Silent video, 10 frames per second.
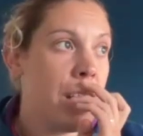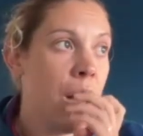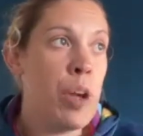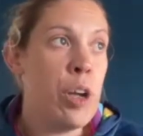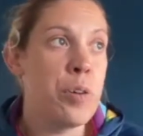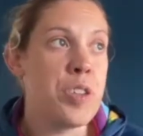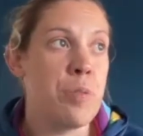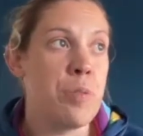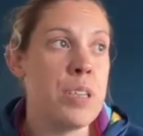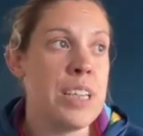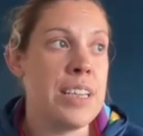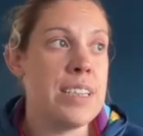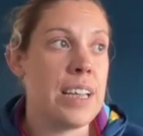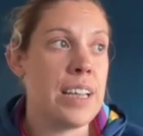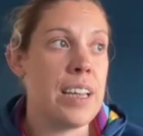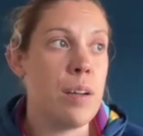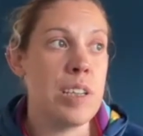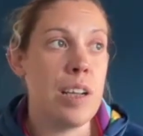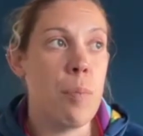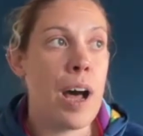And we also noticed that there was
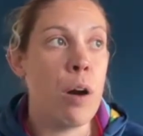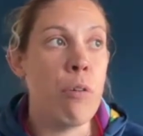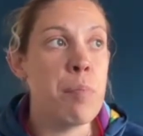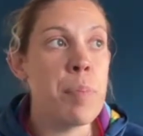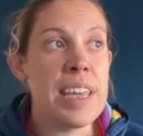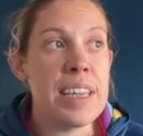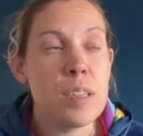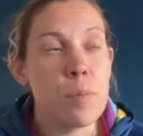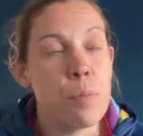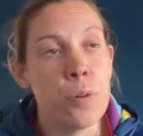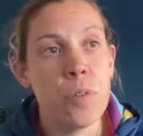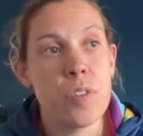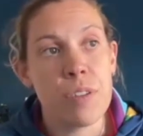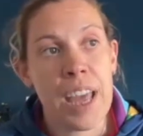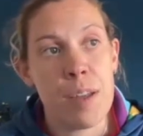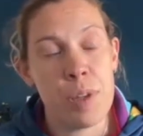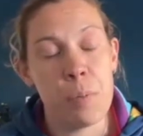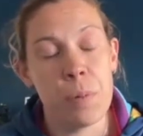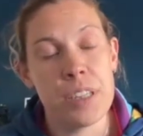a lot of power in peer support, so getting people